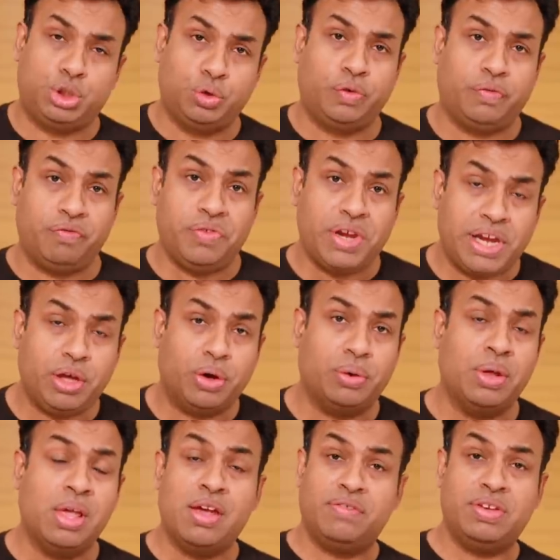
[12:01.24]
shoot
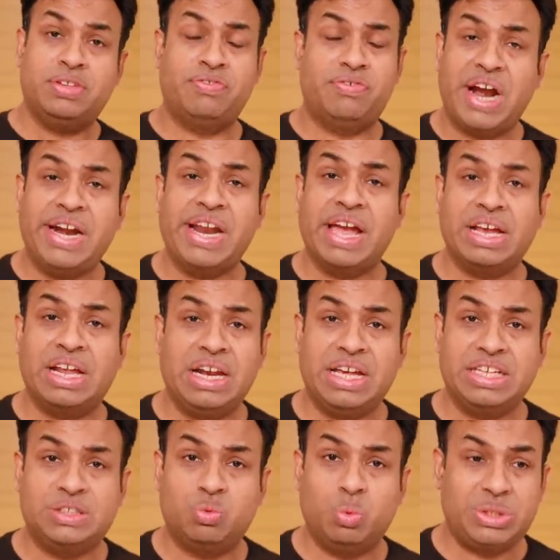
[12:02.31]
video with the wide angle
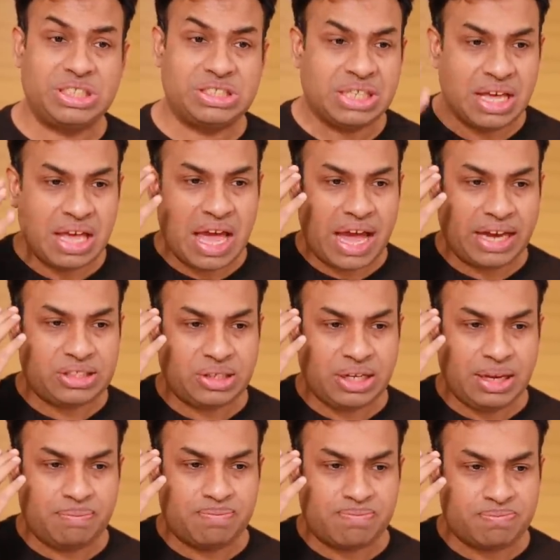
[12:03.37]
lens, which is
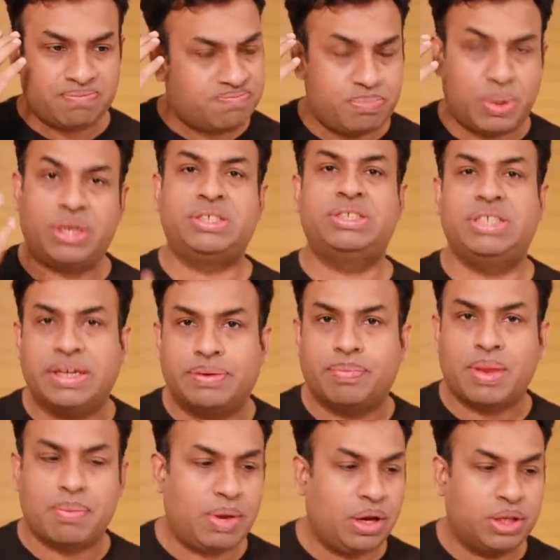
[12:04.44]
actually bursting,
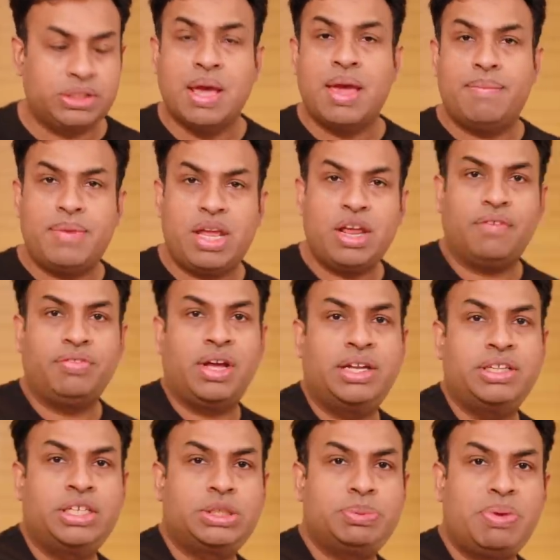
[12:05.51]
because many of the
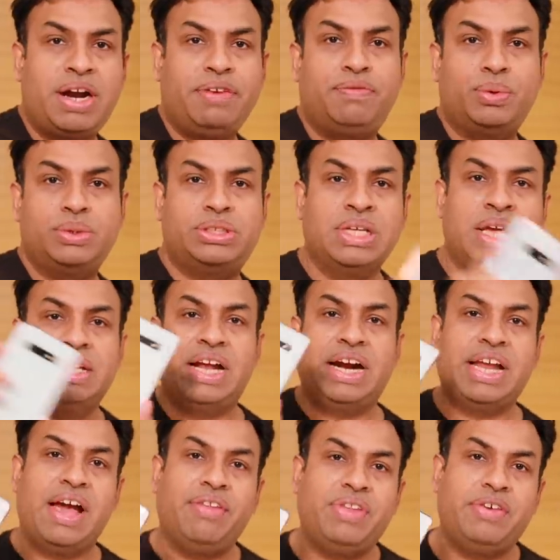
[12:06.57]
other smartphones
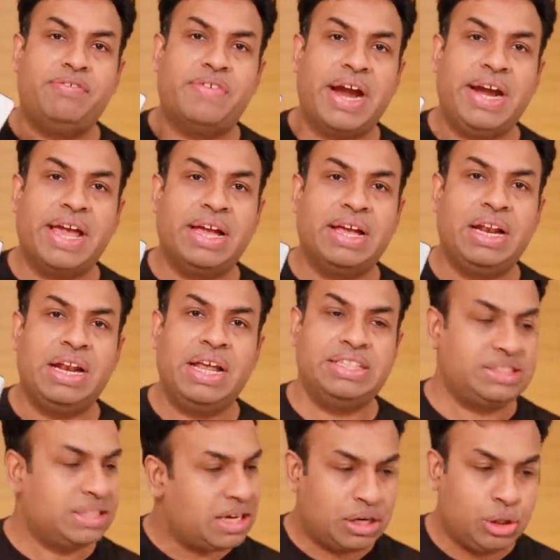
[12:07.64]
that have that wide angle
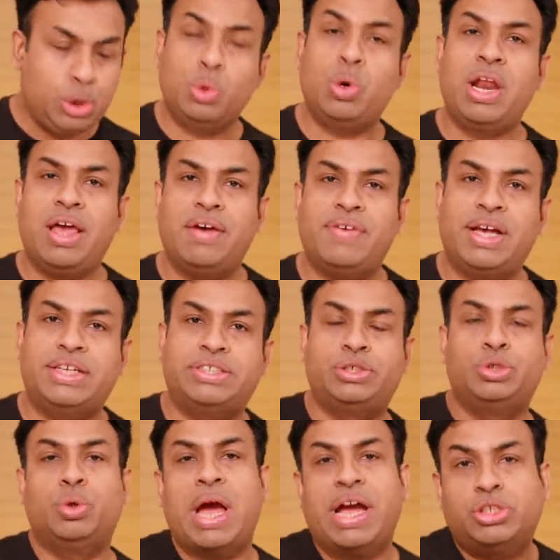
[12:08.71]
lens do allow
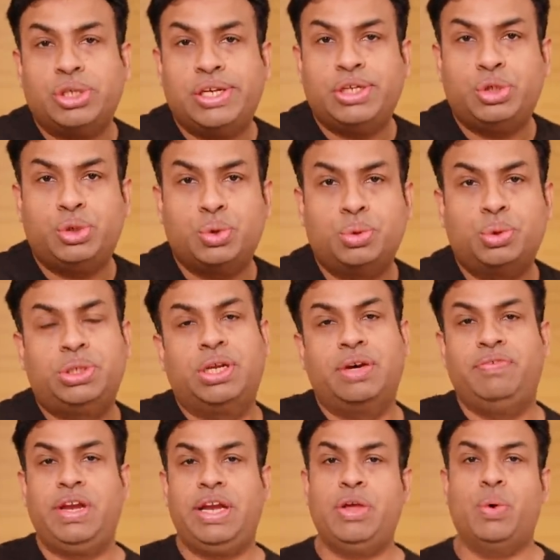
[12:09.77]
us to actually shoot a
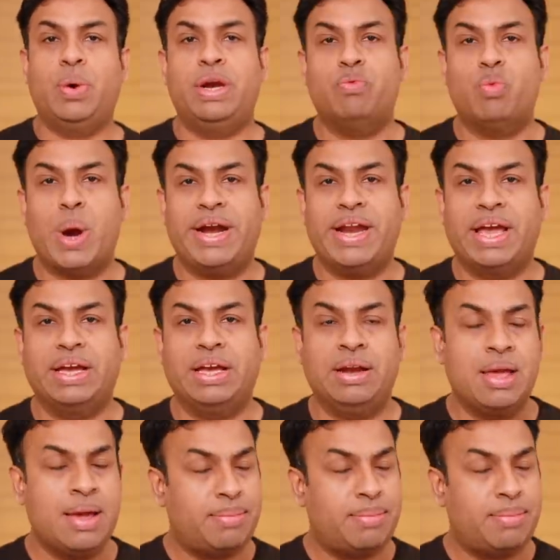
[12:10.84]
video in wide angle,